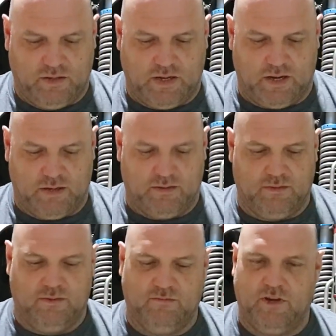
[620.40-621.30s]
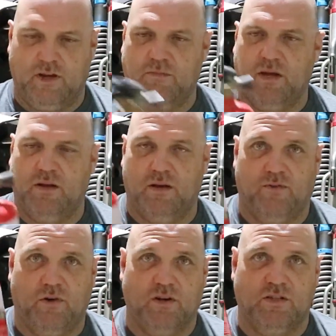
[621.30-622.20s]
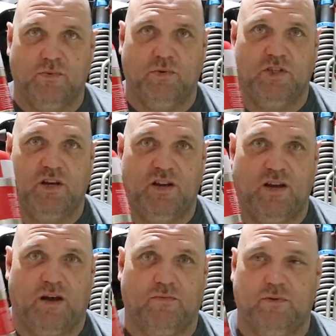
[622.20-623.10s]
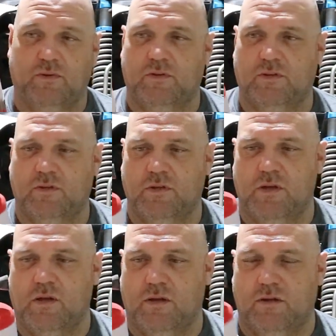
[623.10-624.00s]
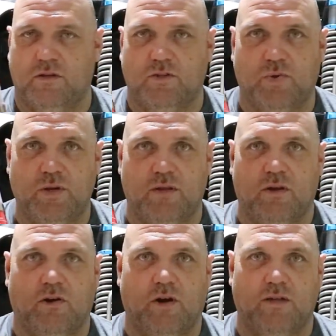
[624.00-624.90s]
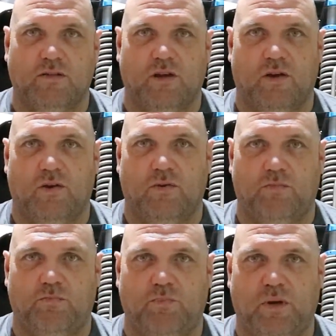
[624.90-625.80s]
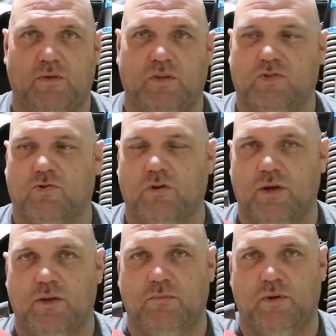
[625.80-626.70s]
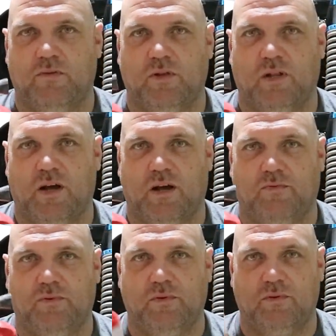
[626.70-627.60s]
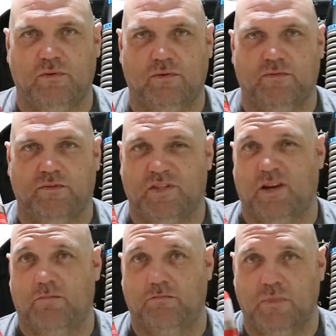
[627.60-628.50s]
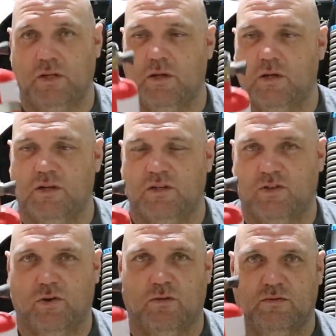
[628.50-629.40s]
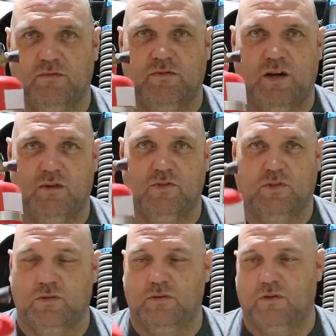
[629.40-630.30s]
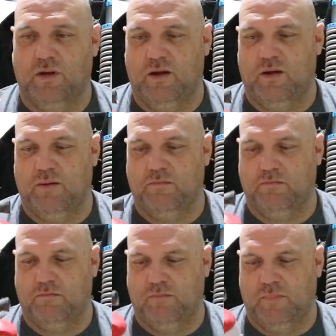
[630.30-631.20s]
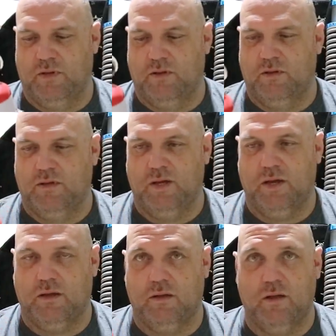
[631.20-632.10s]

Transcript: can't recommend a fire extinguisher enough. Sweet, alright, so bit of a story, bit of a laugh for some, not for others. Yeah,